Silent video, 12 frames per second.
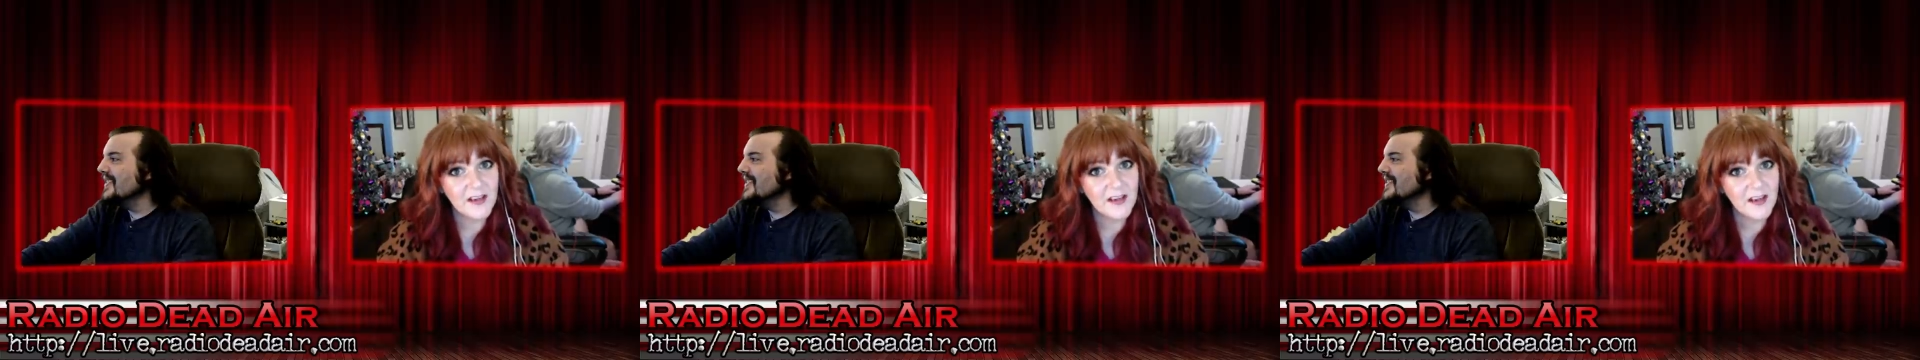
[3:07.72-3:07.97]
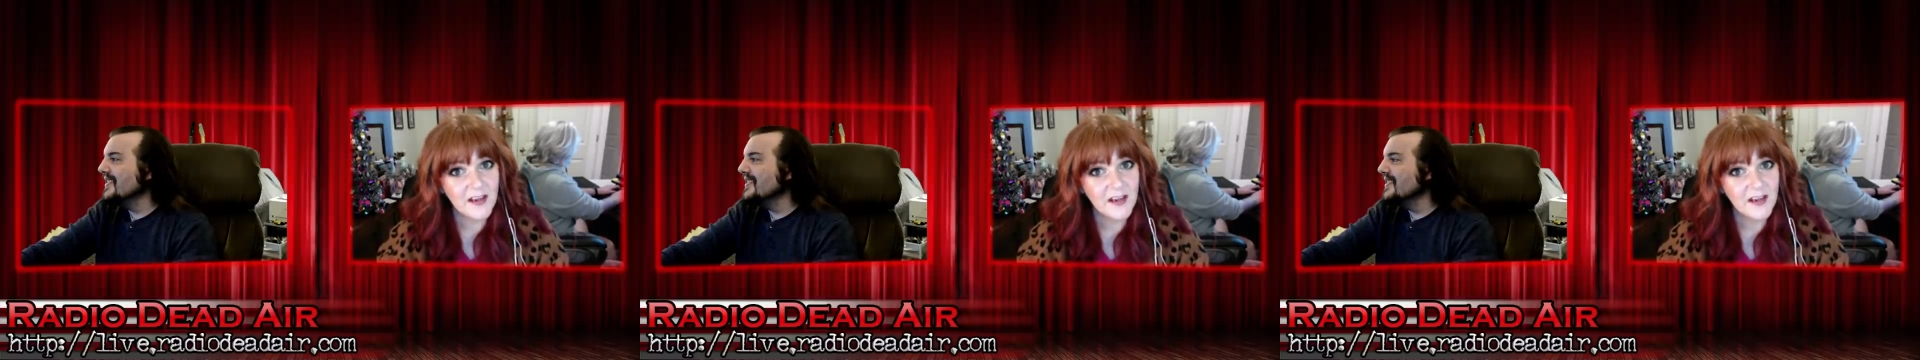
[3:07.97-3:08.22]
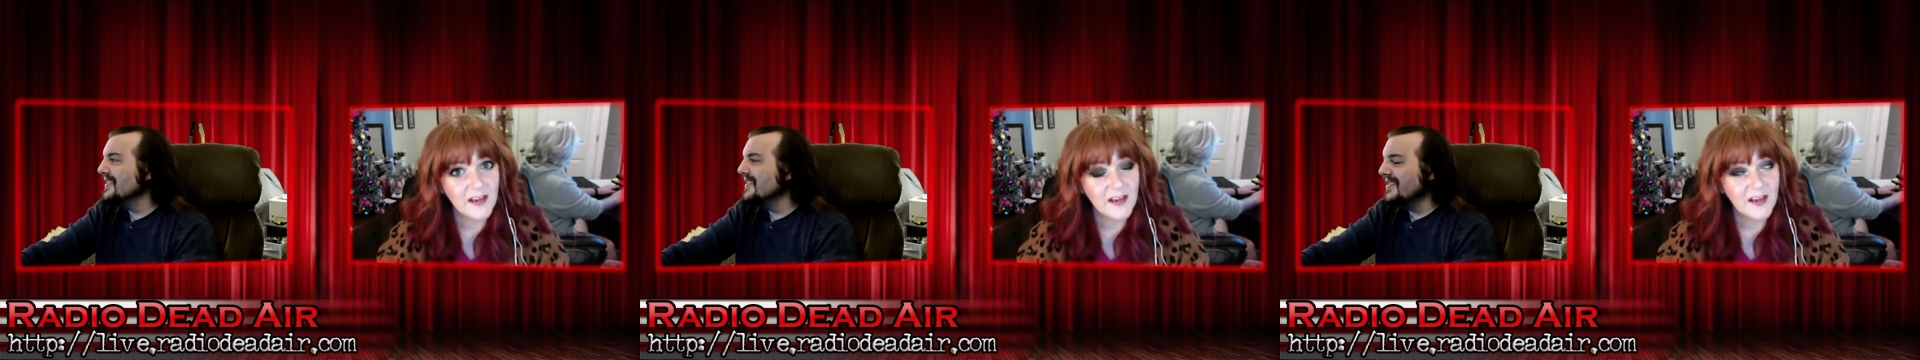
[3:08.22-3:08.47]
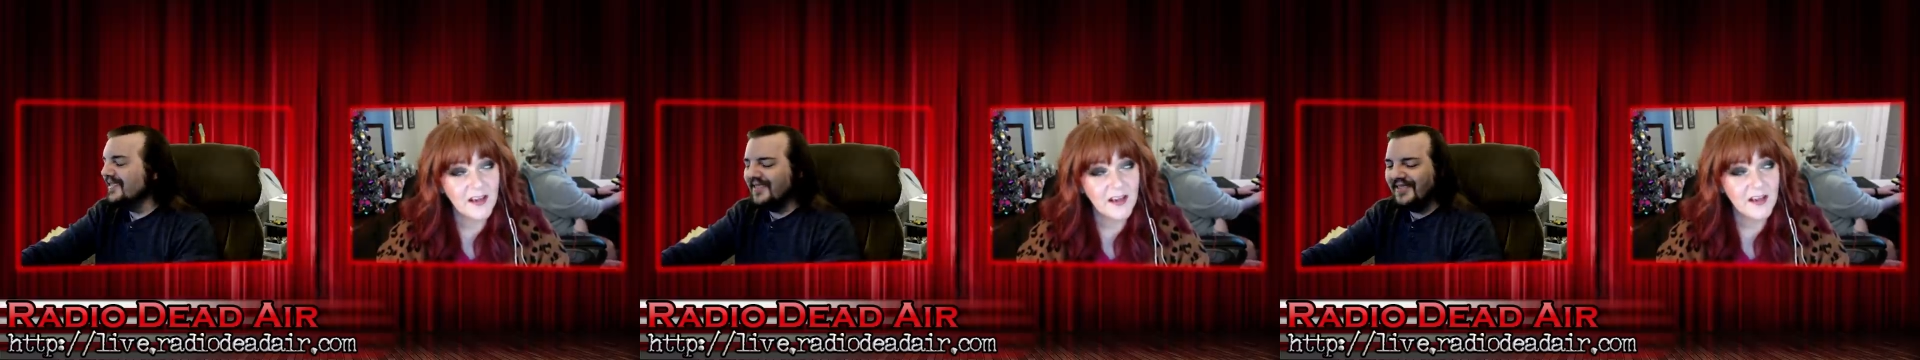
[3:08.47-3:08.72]

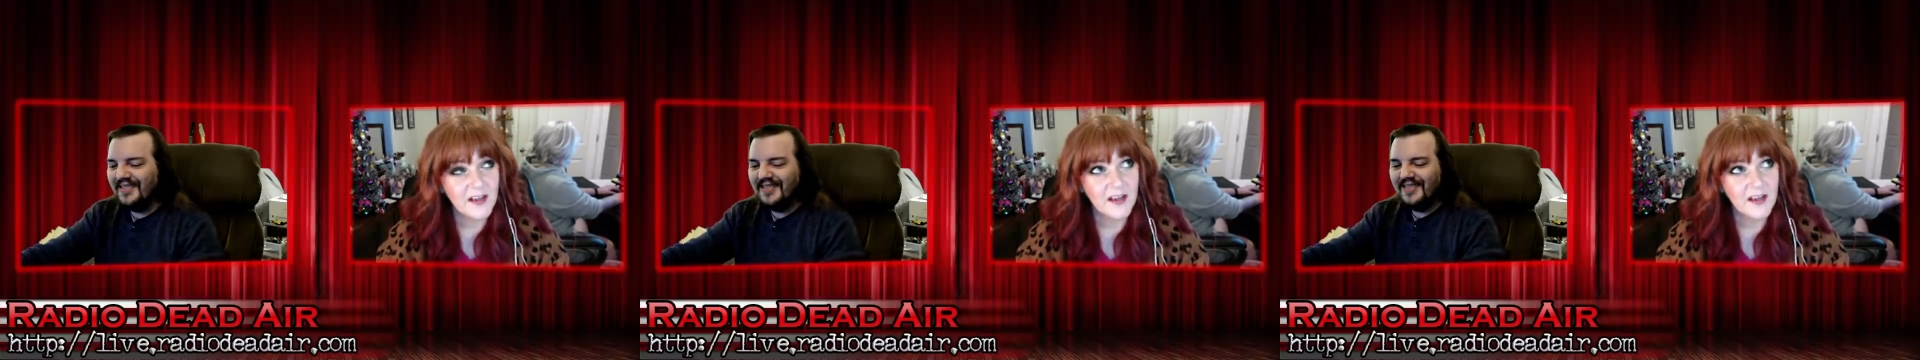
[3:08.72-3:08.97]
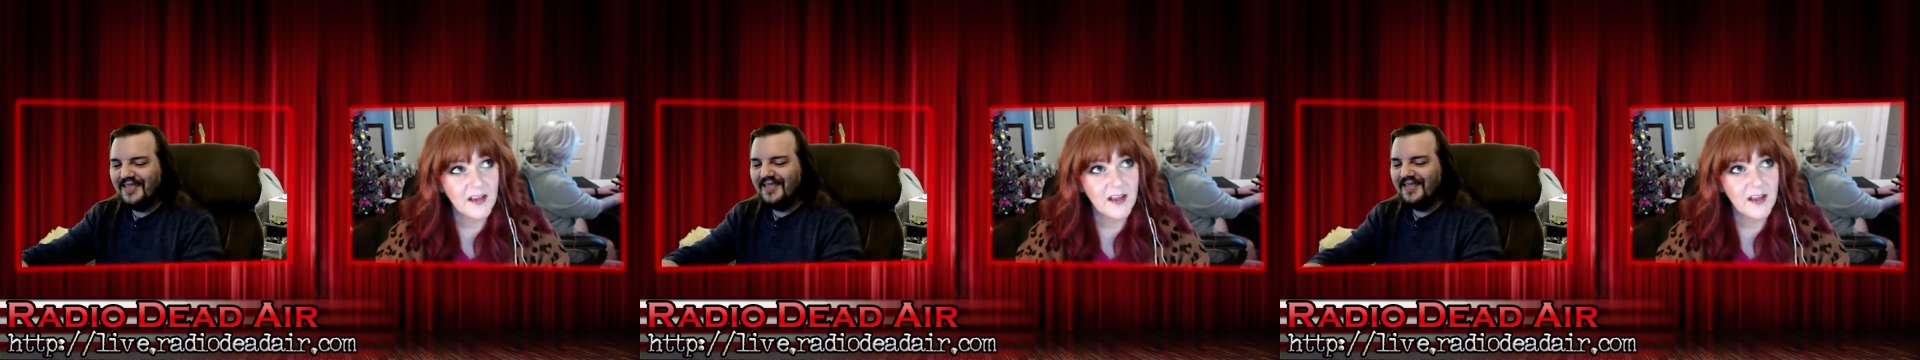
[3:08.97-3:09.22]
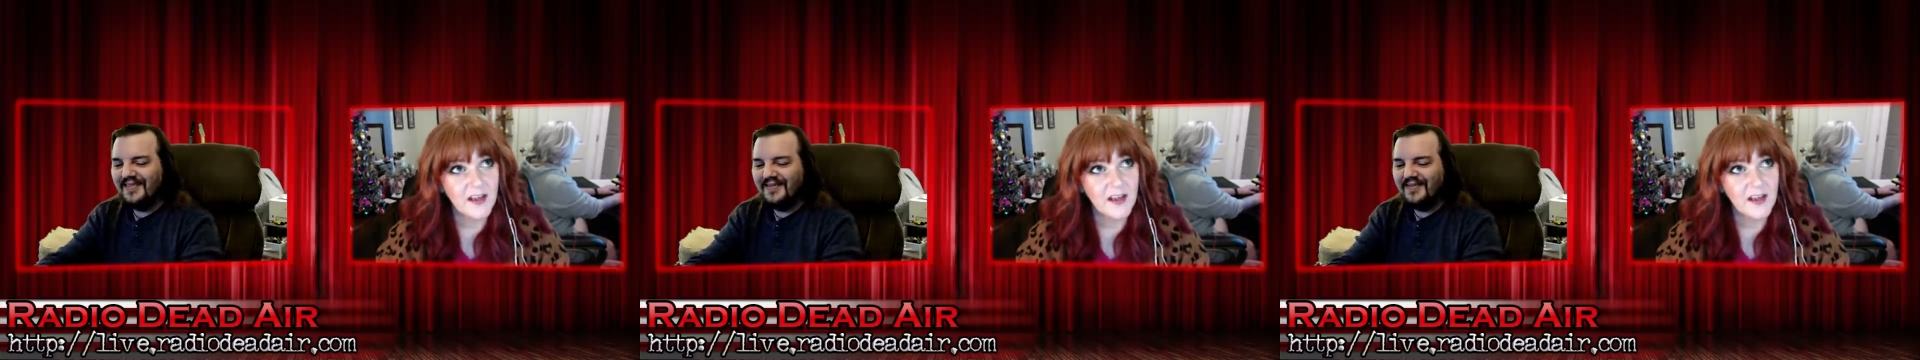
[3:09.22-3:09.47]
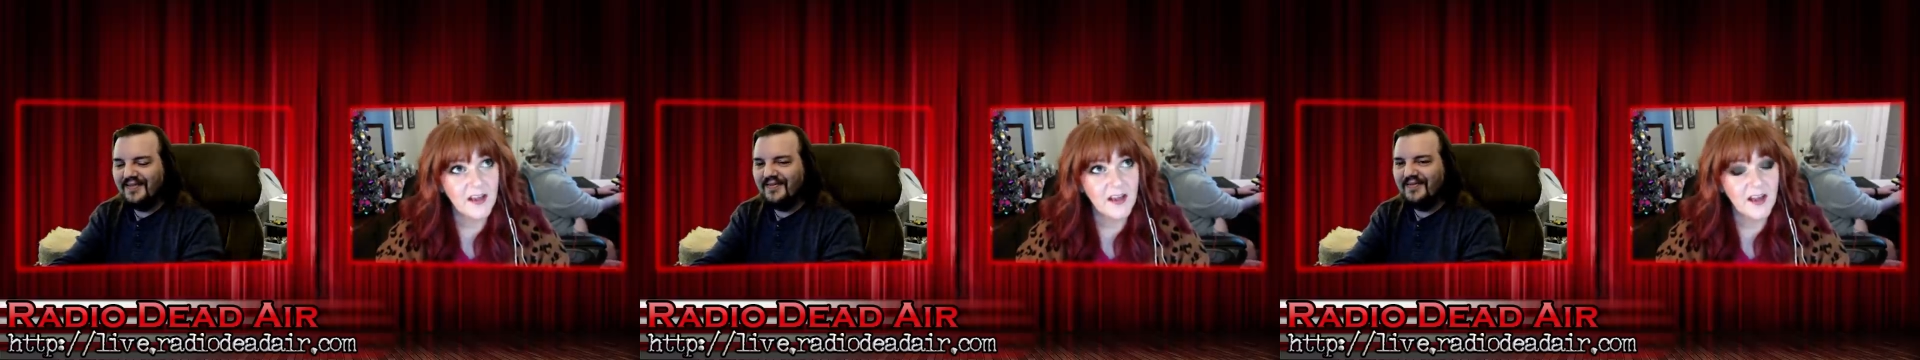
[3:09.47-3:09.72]

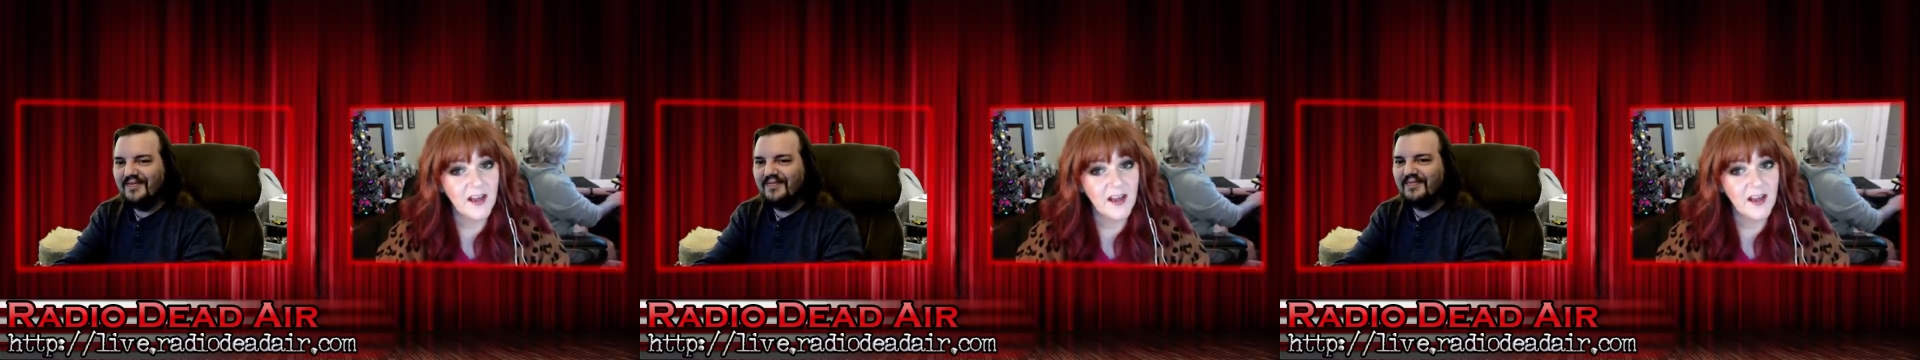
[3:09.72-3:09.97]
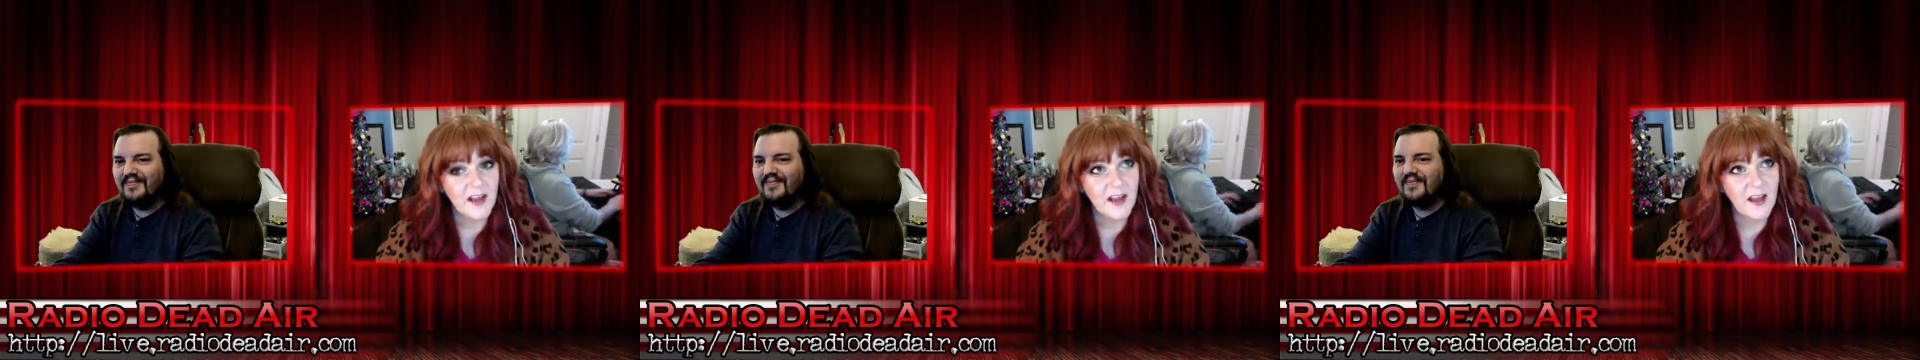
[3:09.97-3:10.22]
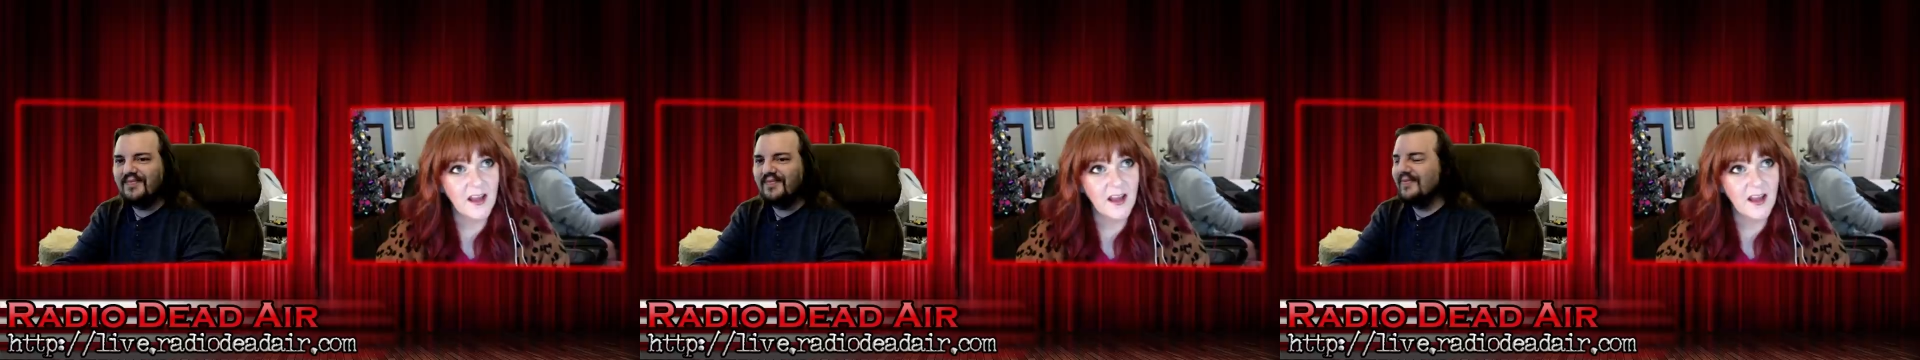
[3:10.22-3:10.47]
(no one is talking)